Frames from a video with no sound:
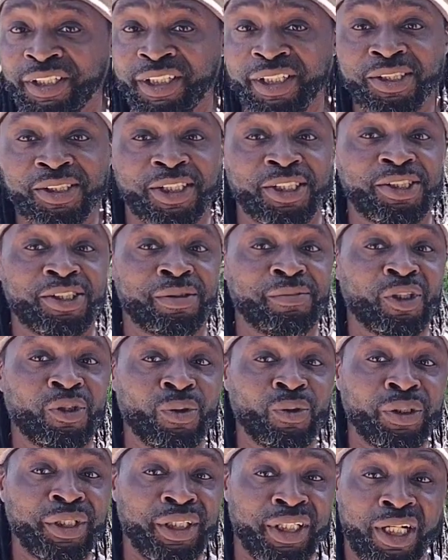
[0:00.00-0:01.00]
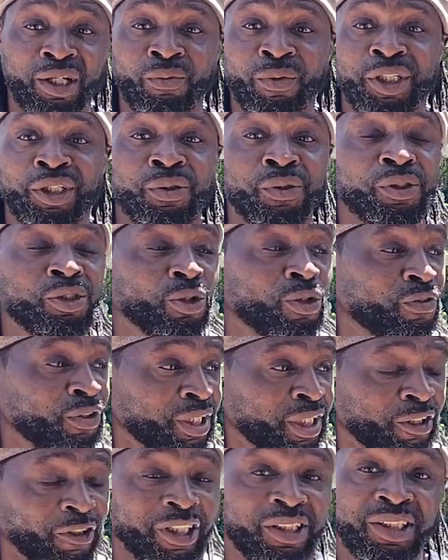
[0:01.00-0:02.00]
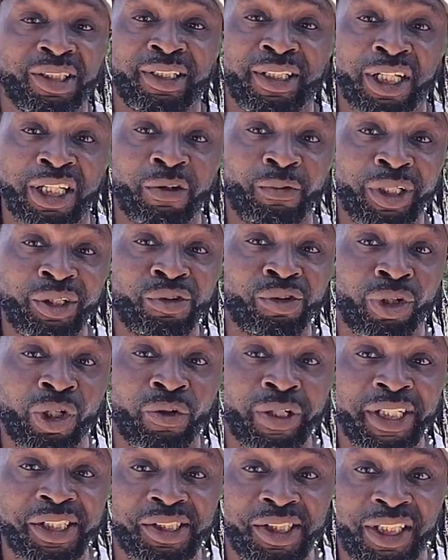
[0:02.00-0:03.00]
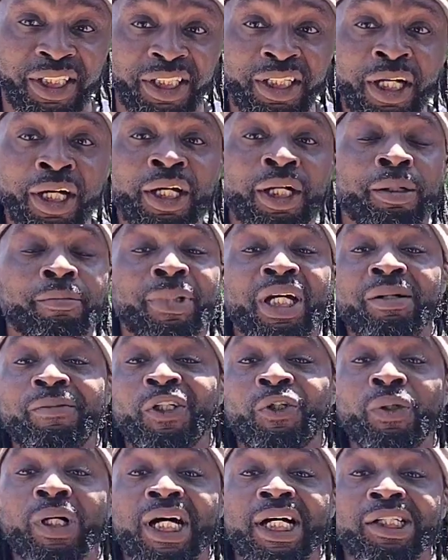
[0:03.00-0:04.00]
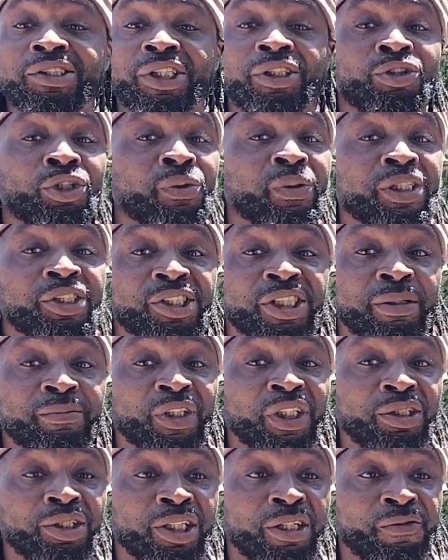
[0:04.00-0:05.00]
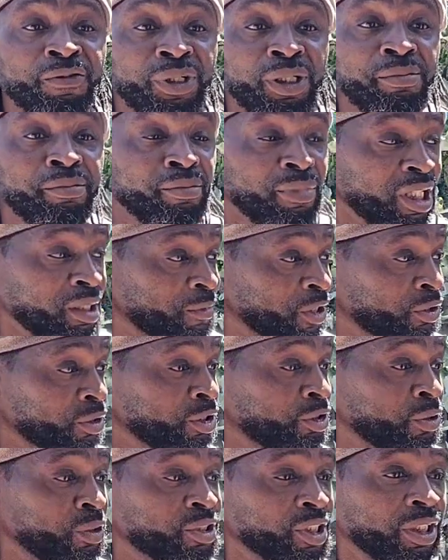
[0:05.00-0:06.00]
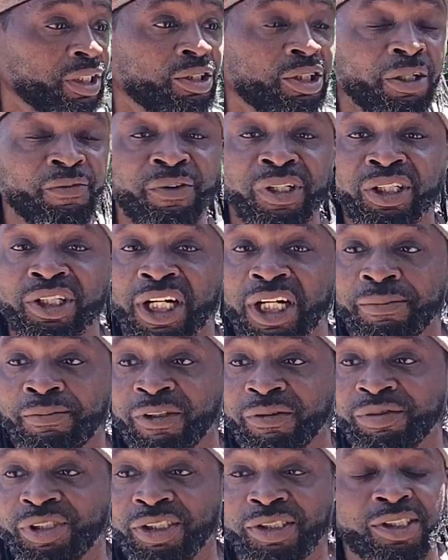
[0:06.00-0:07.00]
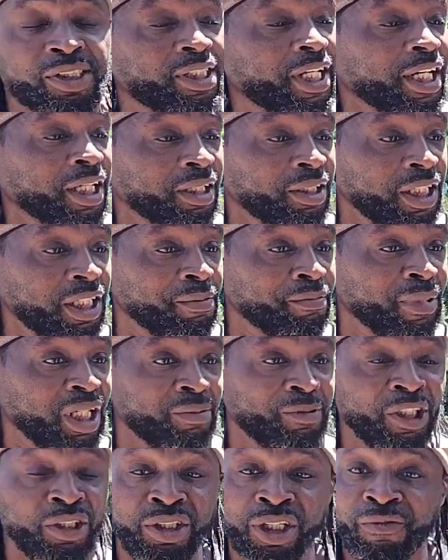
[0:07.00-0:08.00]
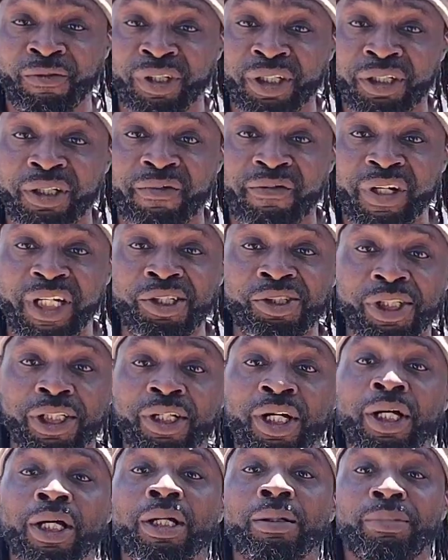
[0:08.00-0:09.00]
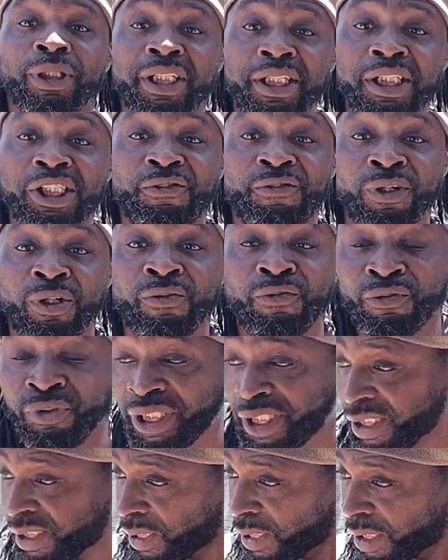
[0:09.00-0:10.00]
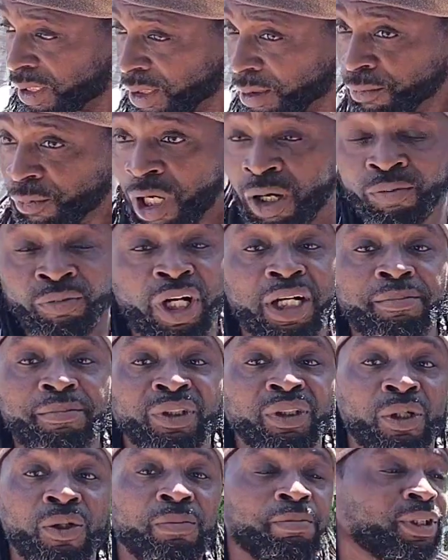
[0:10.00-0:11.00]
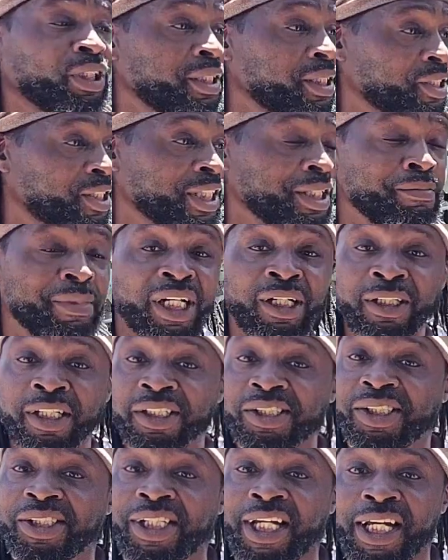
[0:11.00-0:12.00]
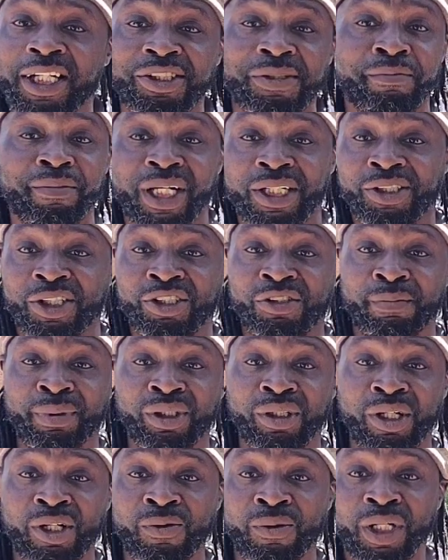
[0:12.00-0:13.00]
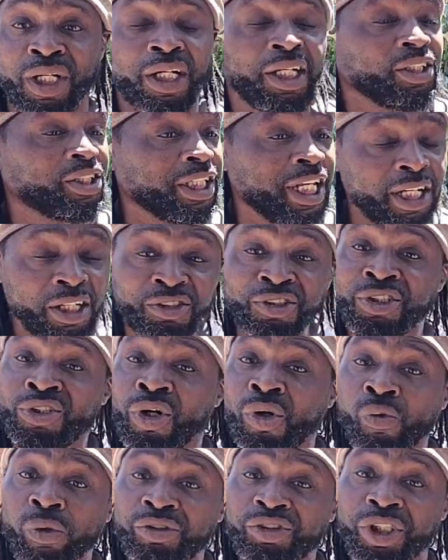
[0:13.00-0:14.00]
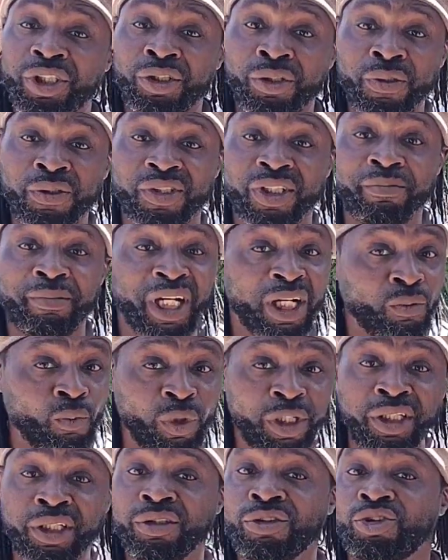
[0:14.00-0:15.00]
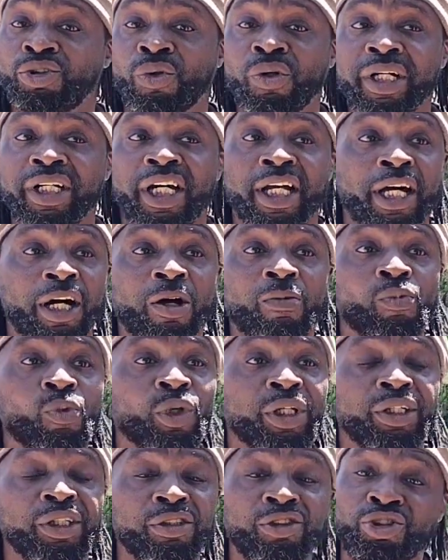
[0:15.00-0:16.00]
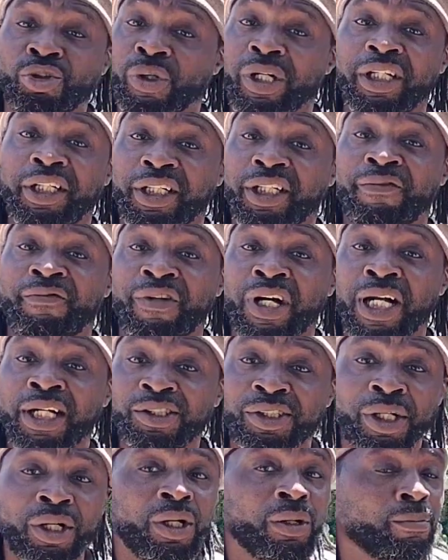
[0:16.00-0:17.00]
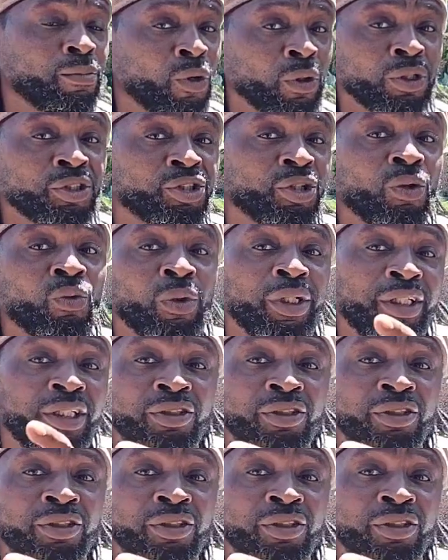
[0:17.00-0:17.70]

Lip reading: chilling and system cooling that we use over here at Together We Grow AZ. Maybe you guys are doing something different. Maybe you're using a different type of technique, maybe a different innovation. Please feel free right below. Please email us, text message below. Let us know what you're using, man. We enjoy the help. We enjoy the advice. More so,